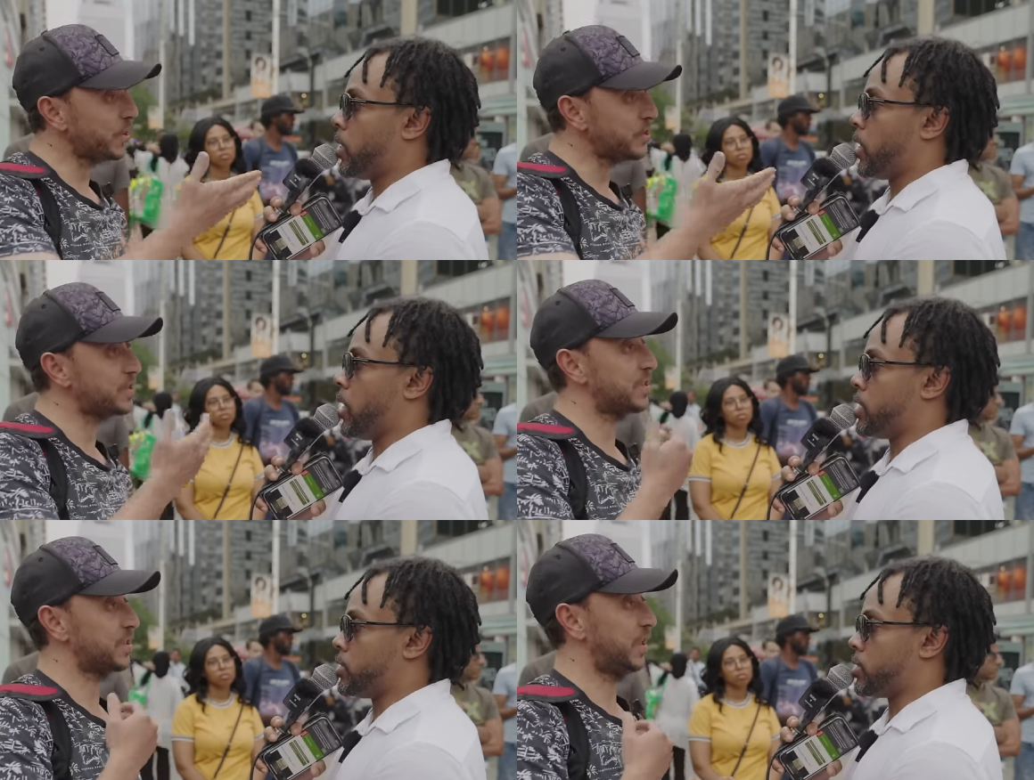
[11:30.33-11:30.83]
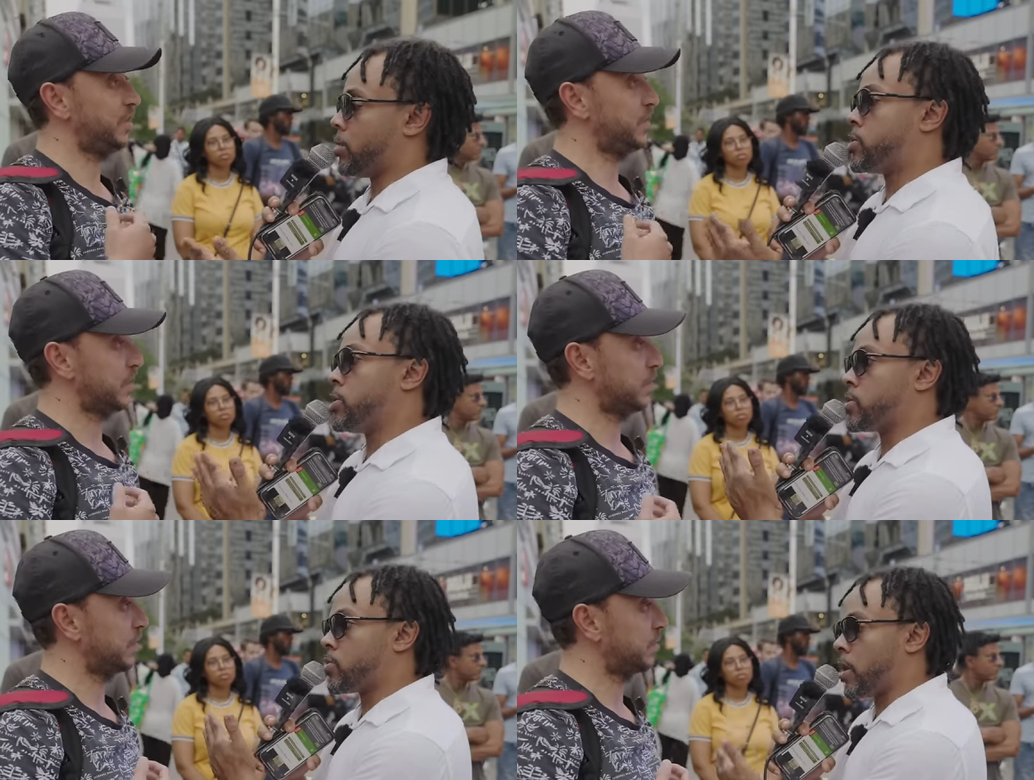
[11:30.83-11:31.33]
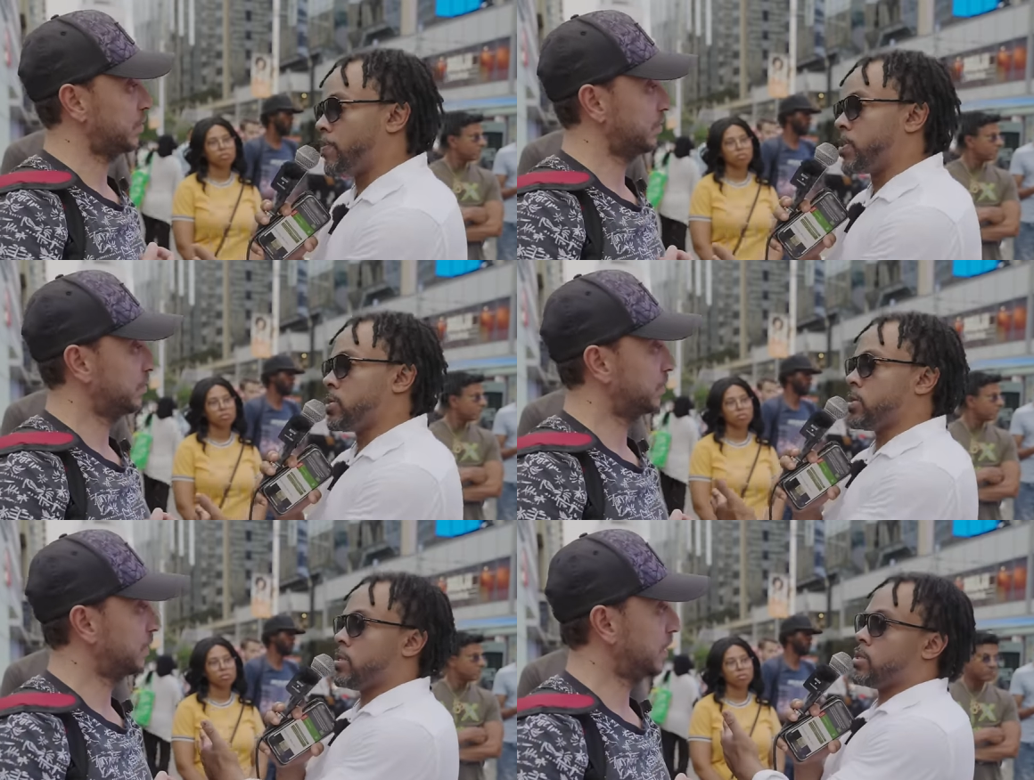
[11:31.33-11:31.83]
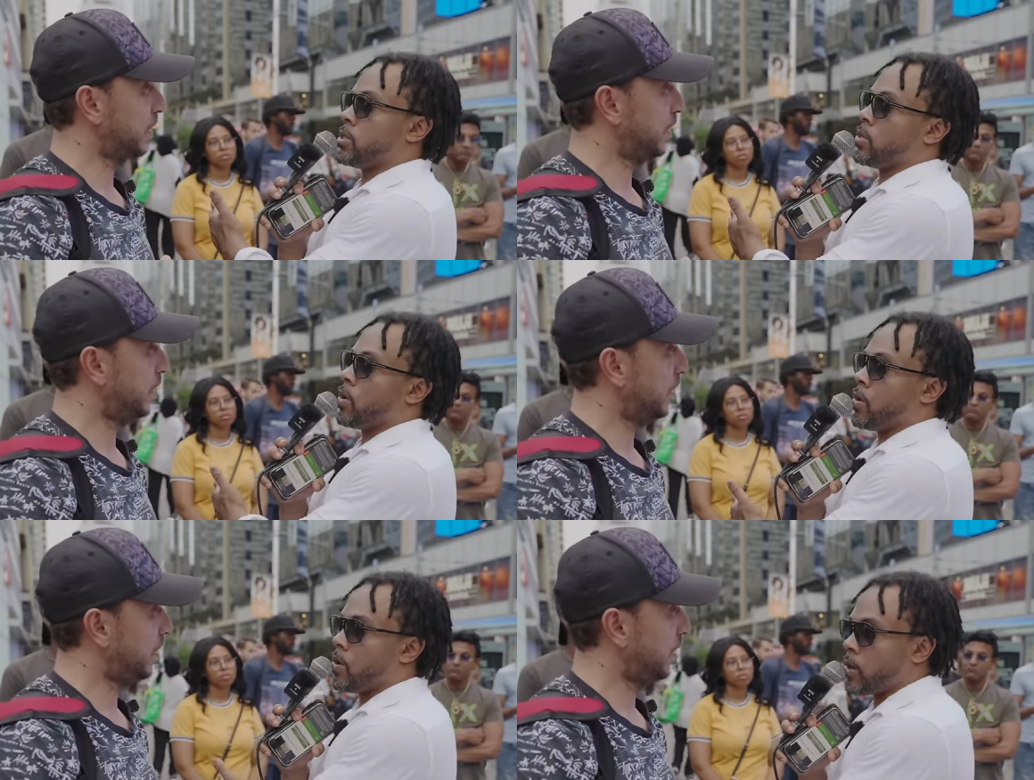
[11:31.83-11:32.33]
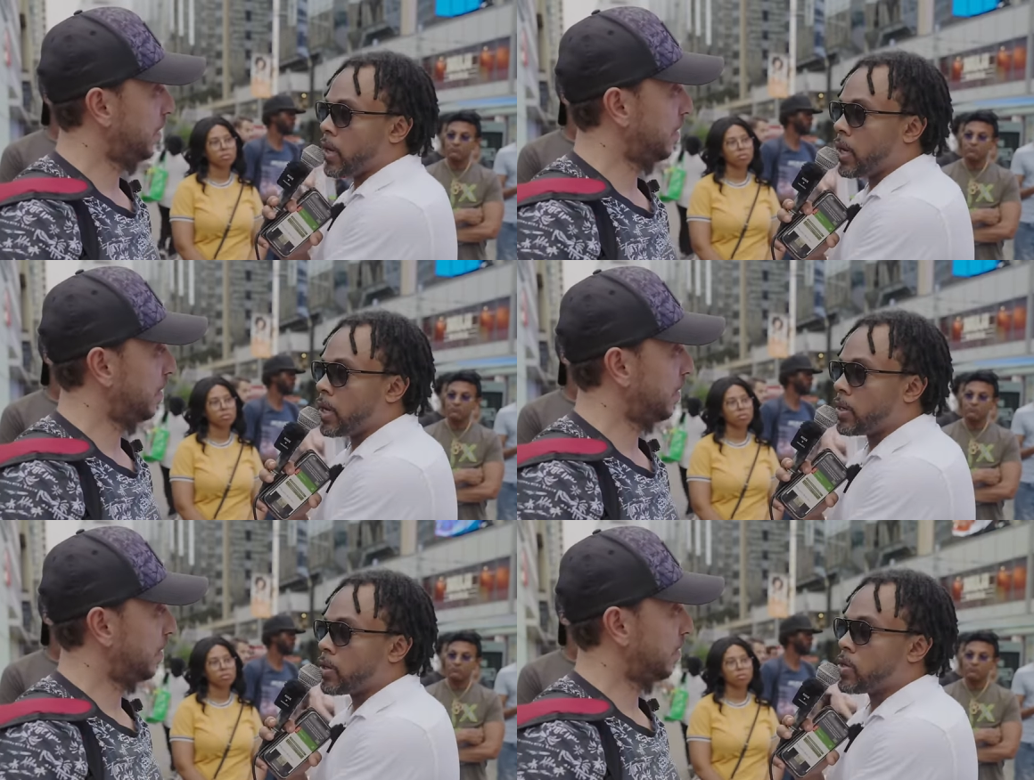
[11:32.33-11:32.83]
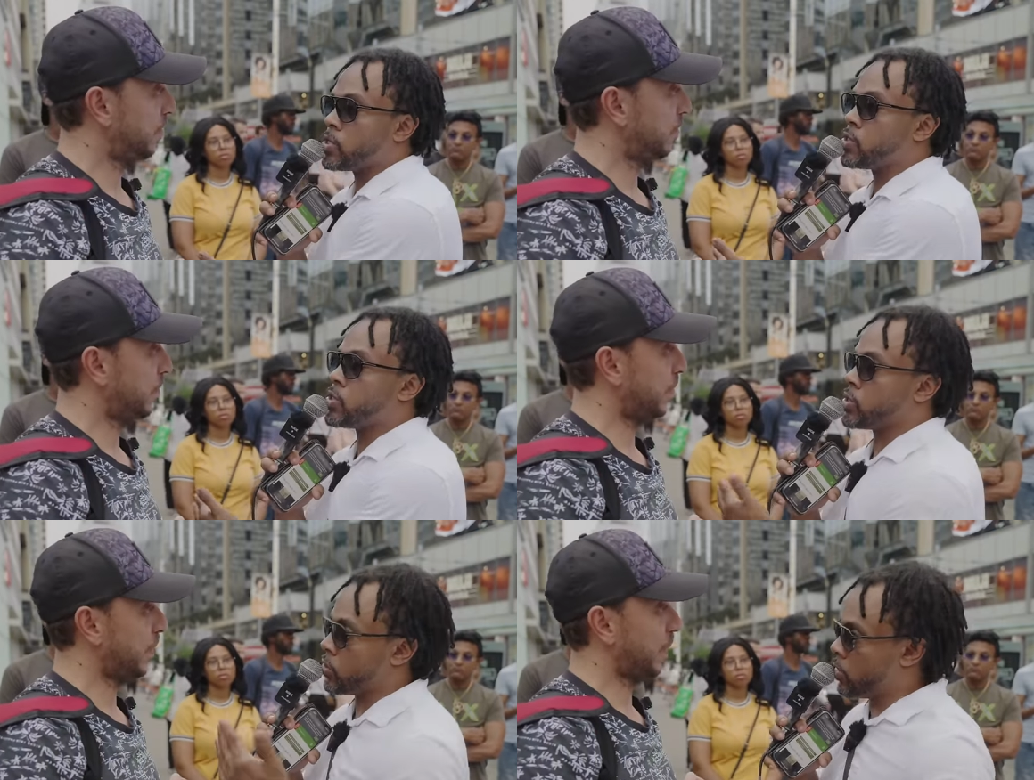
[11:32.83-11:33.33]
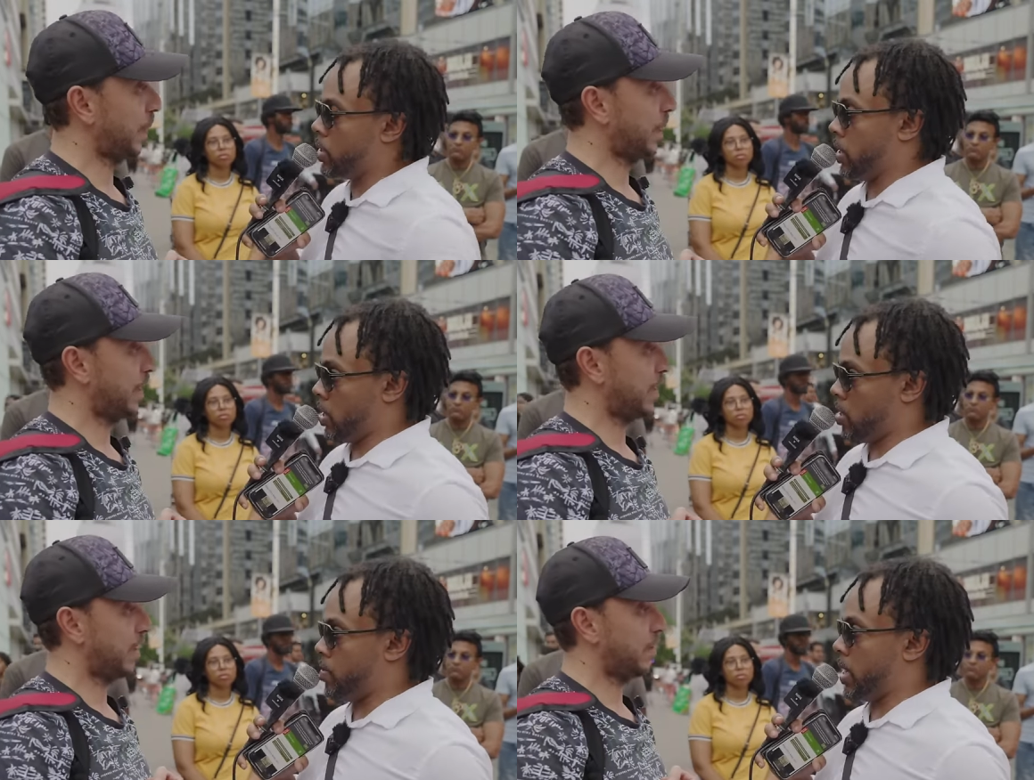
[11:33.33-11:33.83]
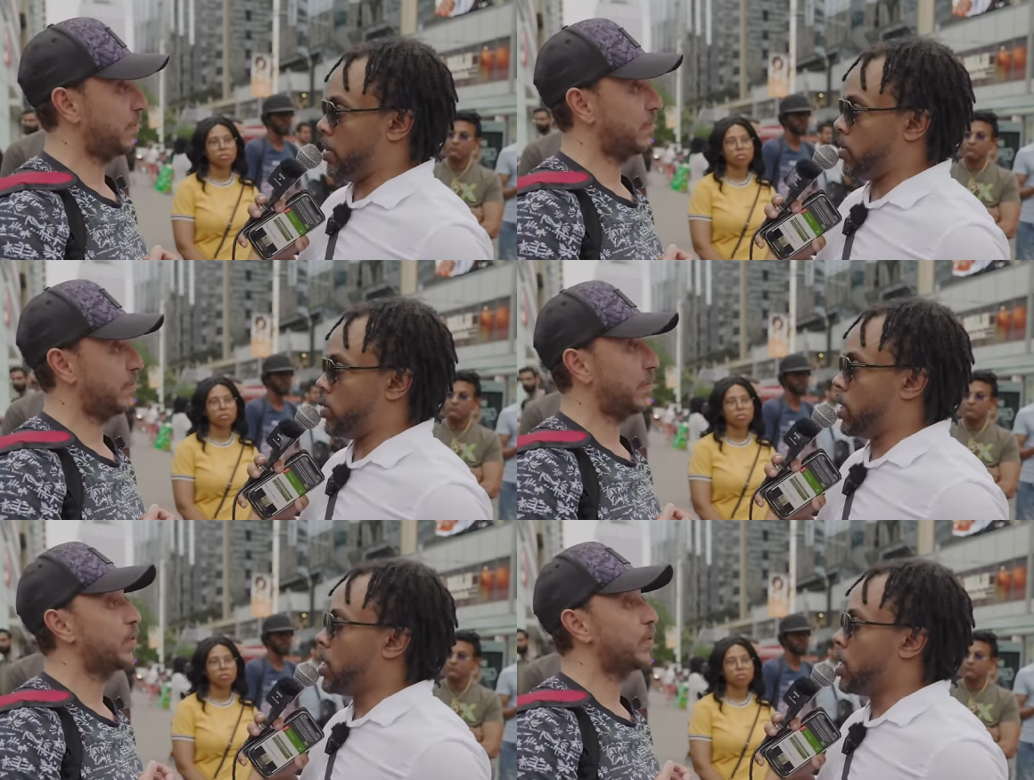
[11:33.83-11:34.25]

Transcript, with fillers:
Speaker 1: is the discrepancies in the Quran concerning our Bible.